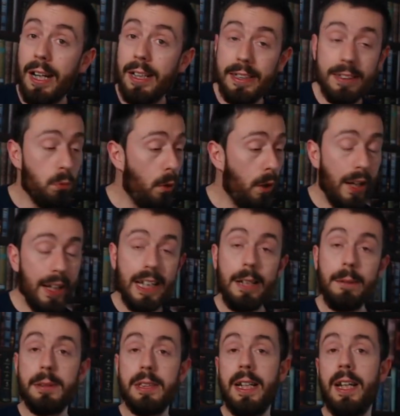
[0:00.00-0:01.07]
It's what I keep
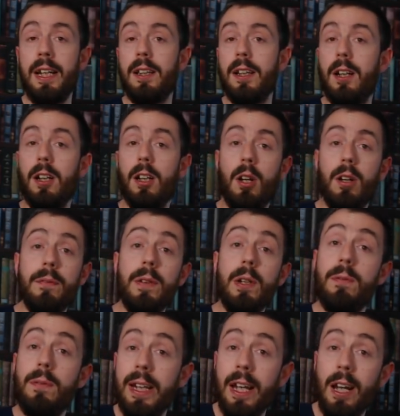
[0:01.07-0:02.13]
seeing, that a lot of you
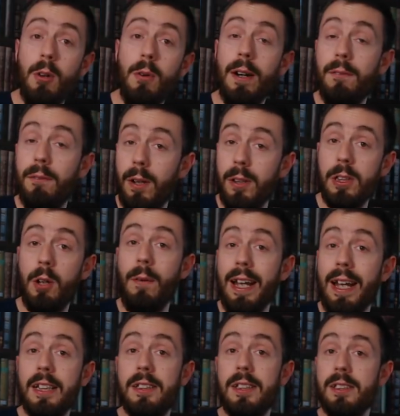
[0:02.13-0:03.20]
video and photo
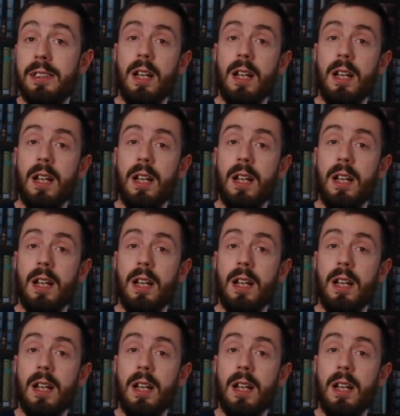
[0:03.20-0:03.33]
editors